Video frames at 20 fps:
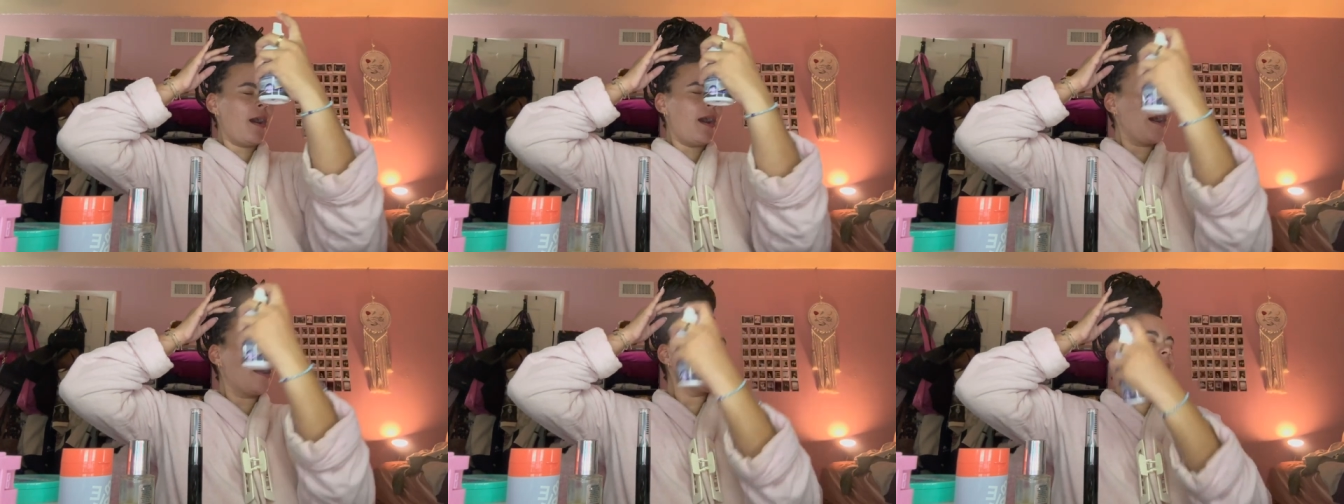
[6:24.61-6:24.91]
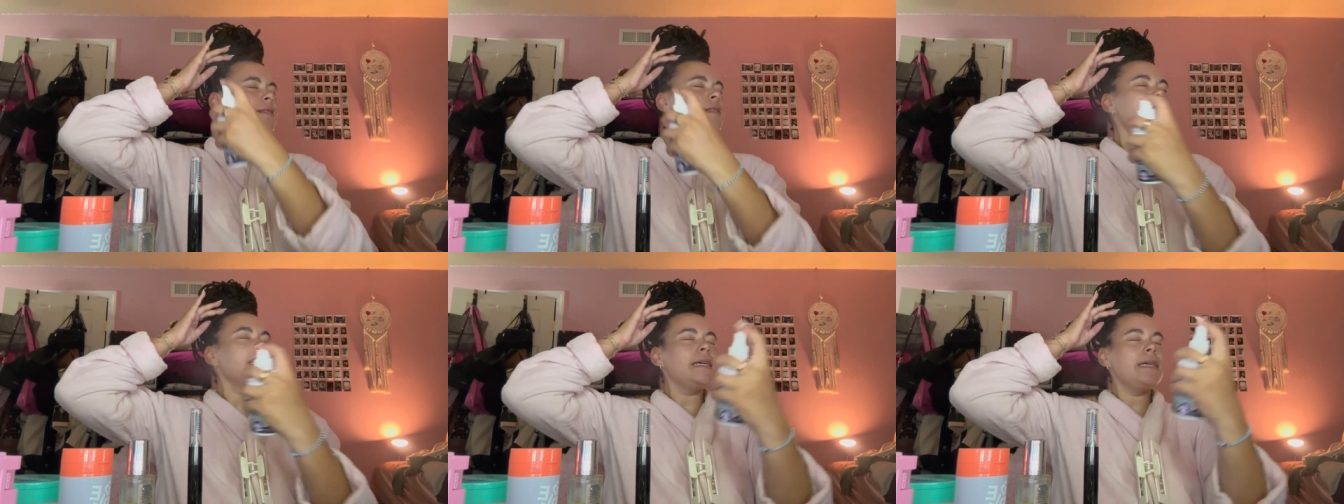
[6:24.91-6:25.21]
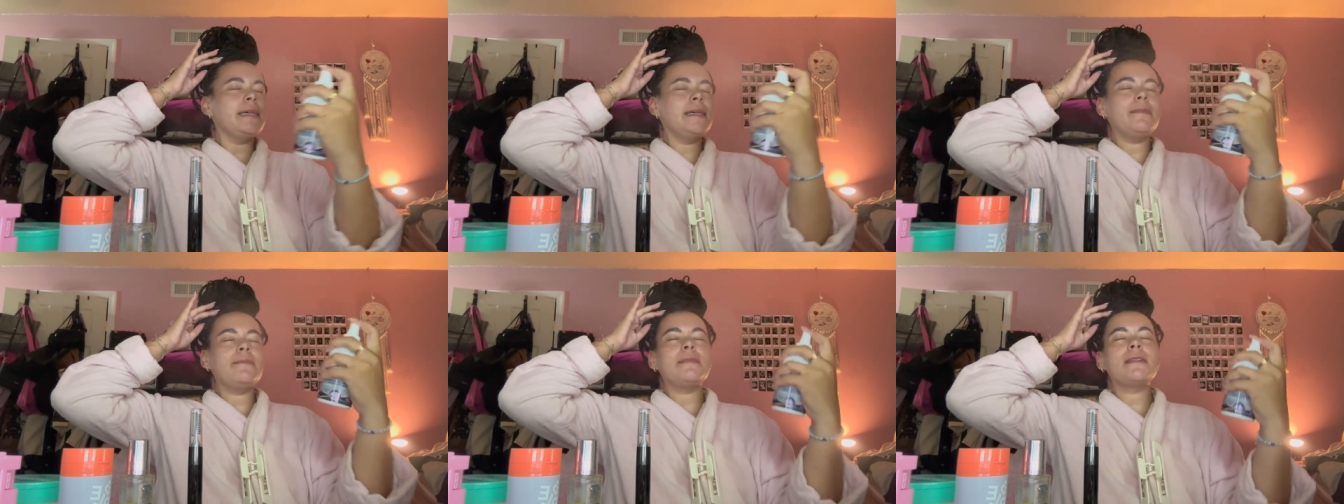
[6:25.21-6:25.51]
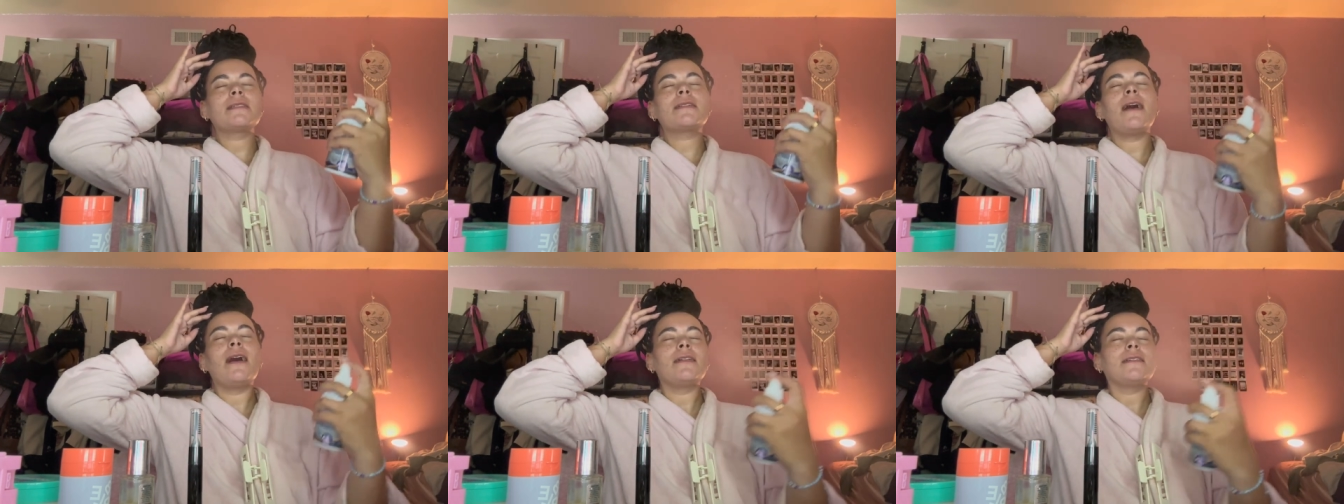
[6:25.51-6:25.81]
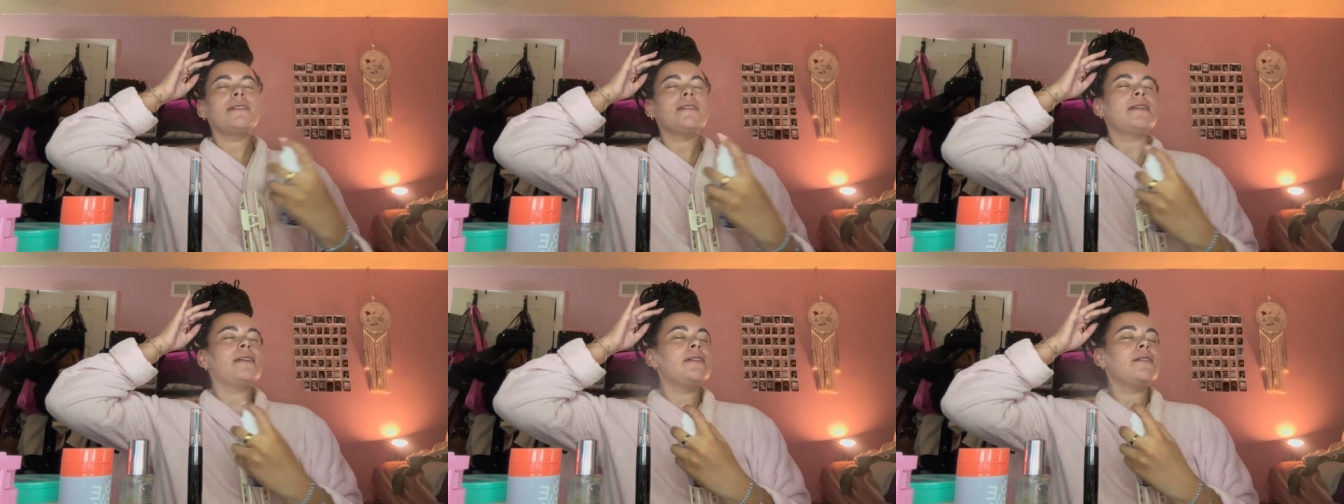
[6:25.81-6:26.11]
honestly this
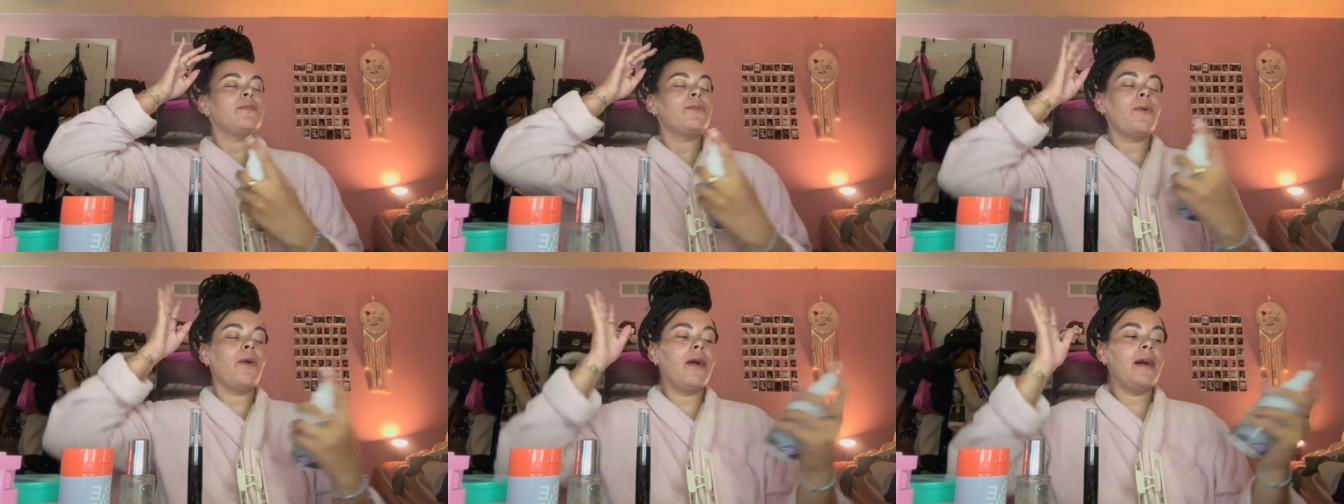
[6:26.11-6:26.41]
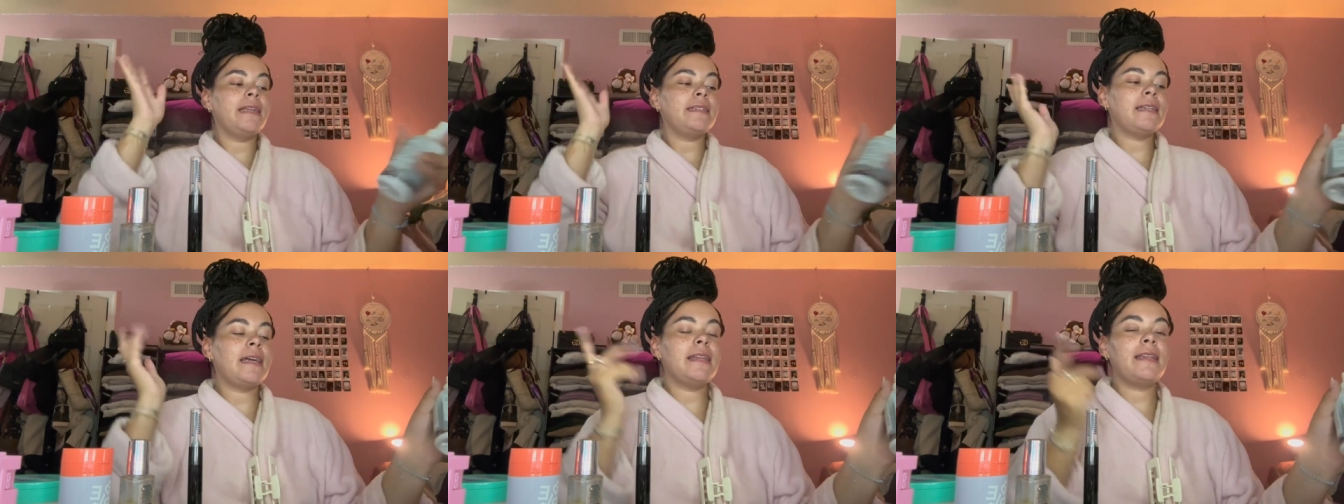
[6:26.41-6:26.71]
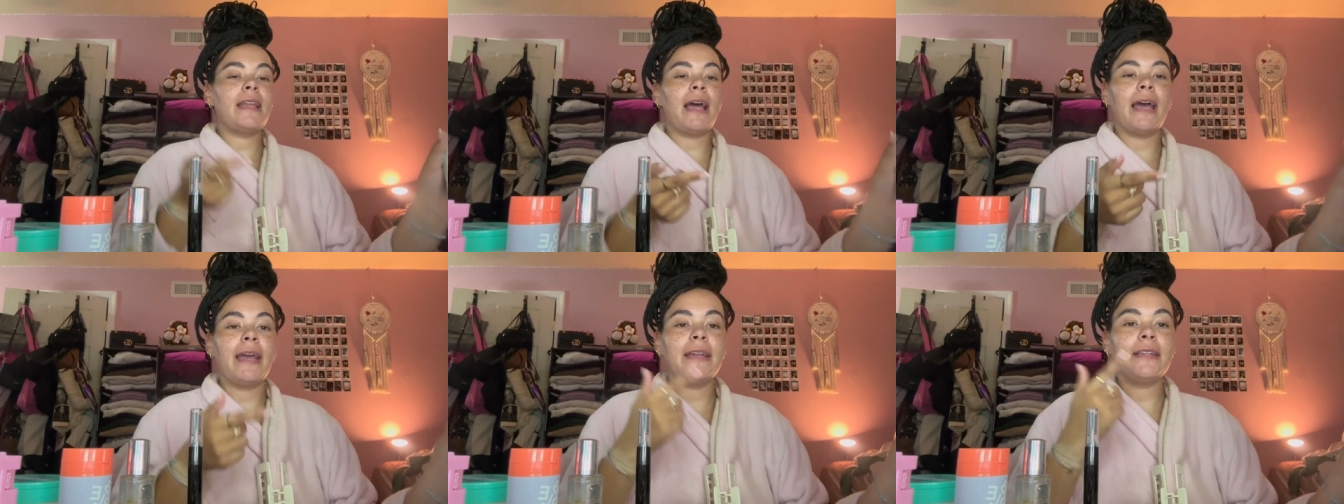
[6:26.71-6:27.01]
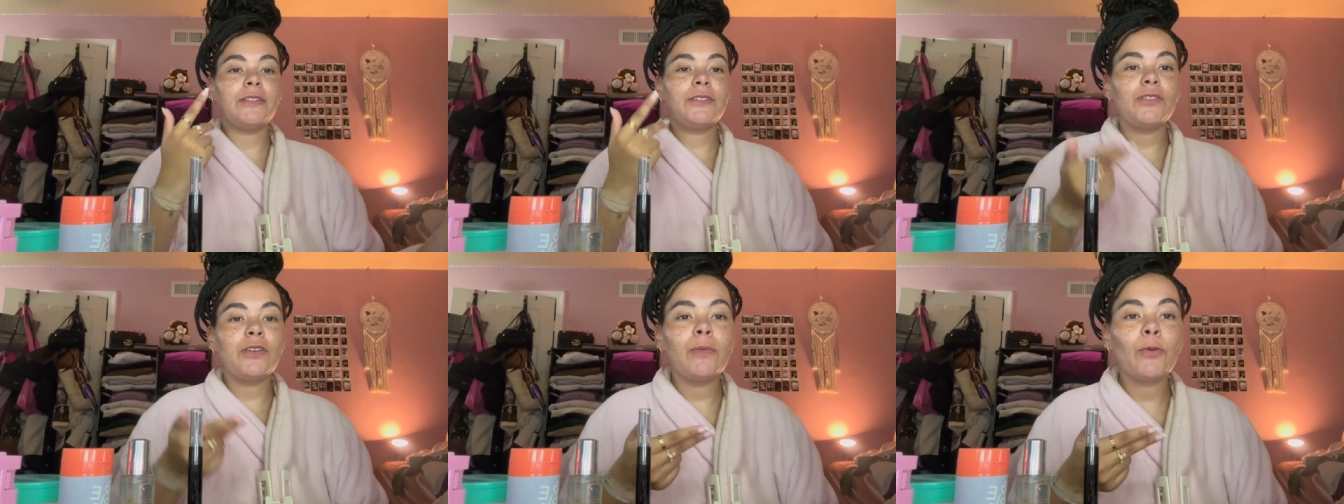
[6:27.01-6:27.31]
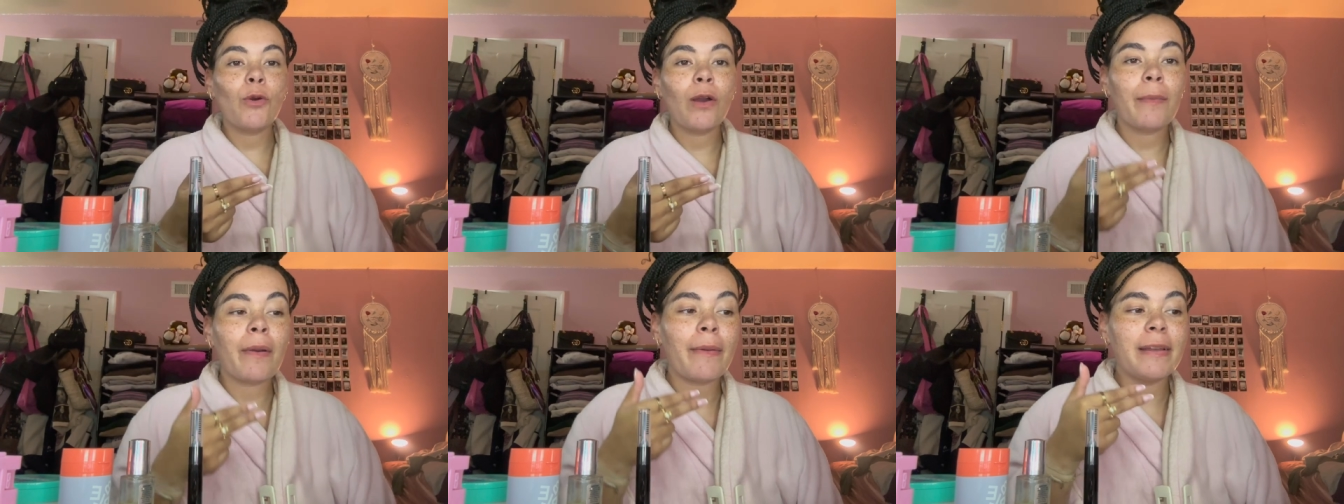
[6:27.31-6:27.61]
concert one is at night two i'm
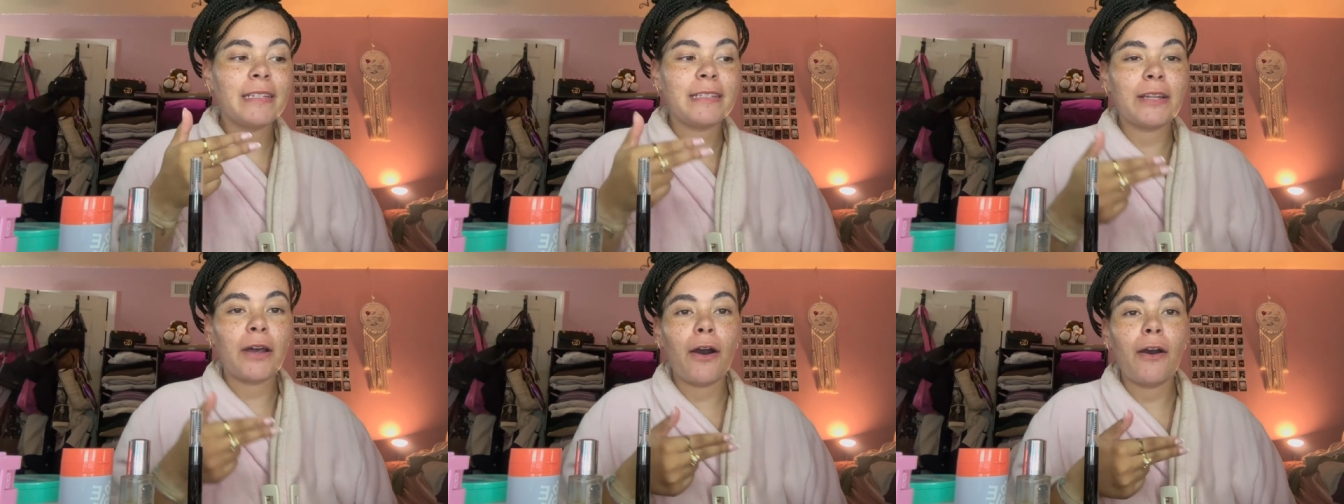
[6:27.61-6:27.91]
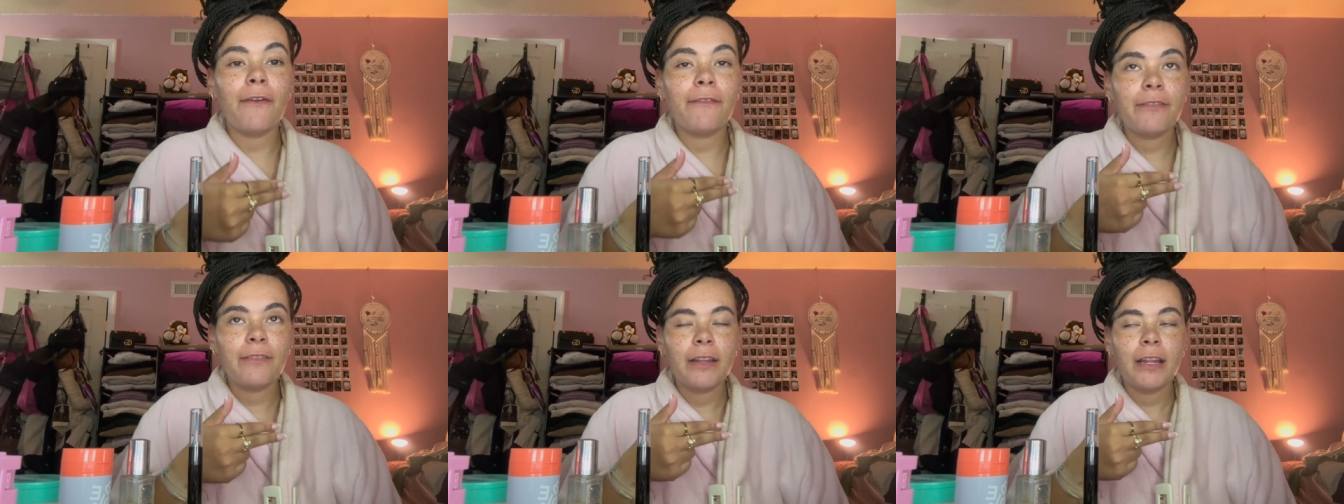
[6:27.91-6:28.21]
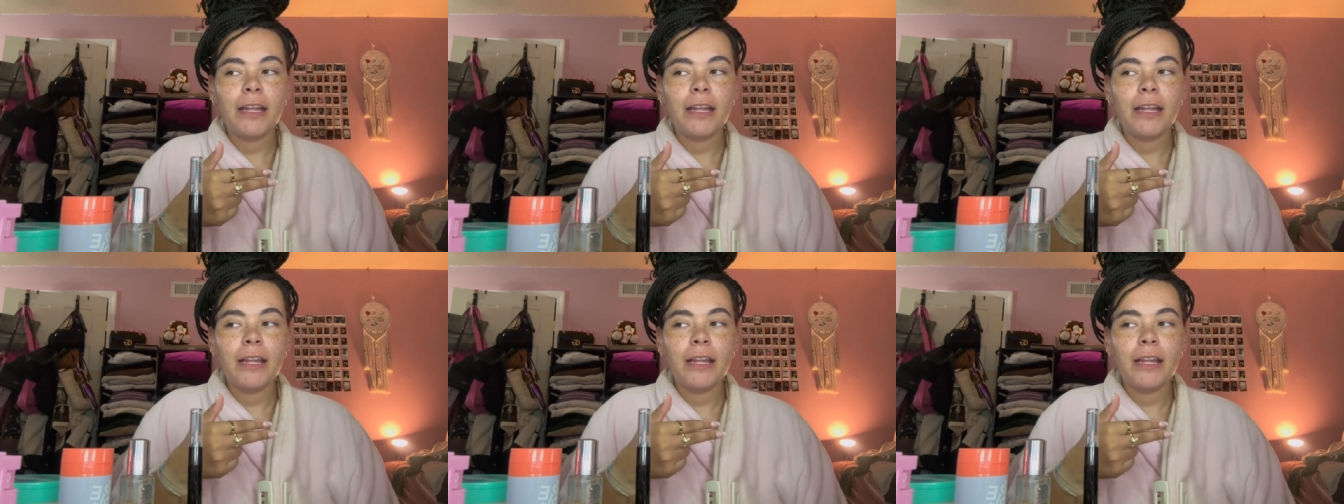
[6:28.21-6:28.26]
going by myself